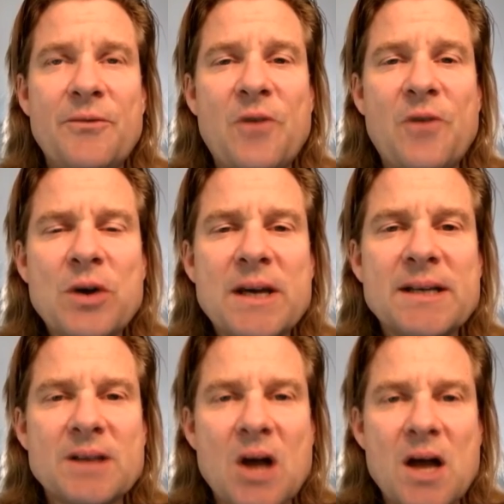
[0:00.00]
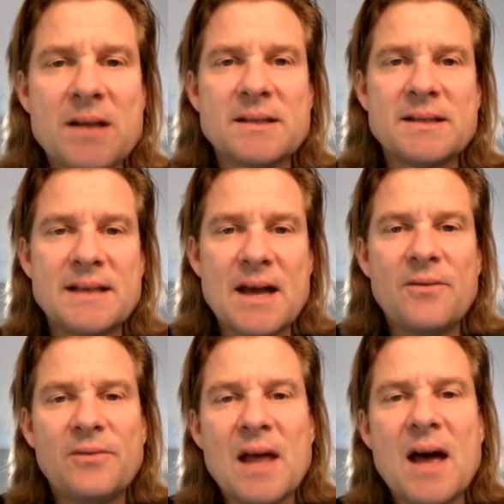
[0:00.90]
focus on
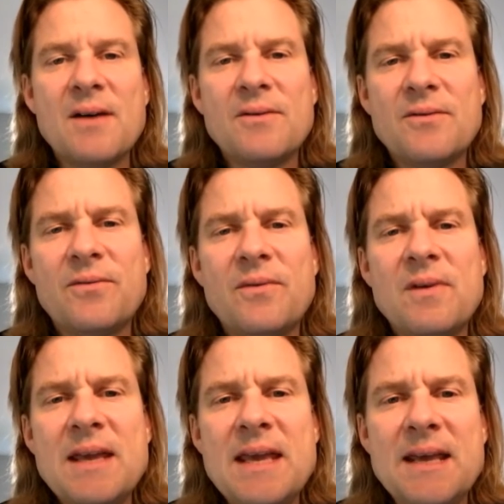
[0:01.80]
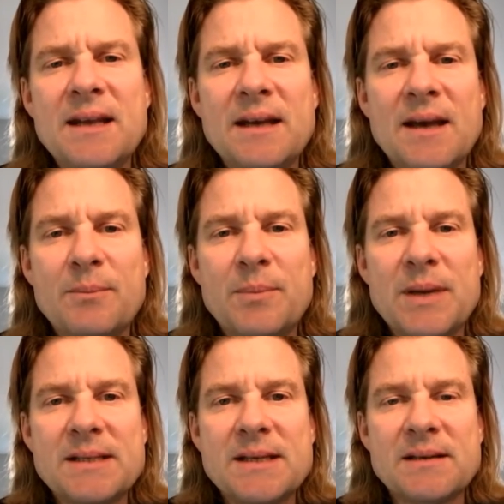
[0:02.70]
self-love in a
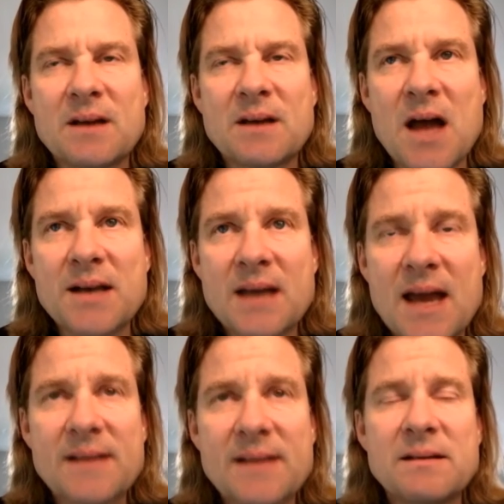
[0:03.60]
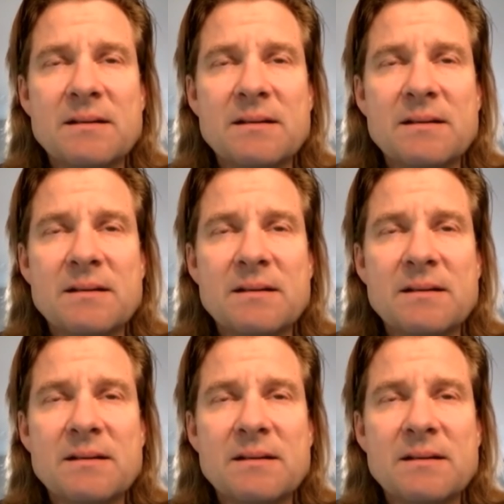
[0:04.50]
business context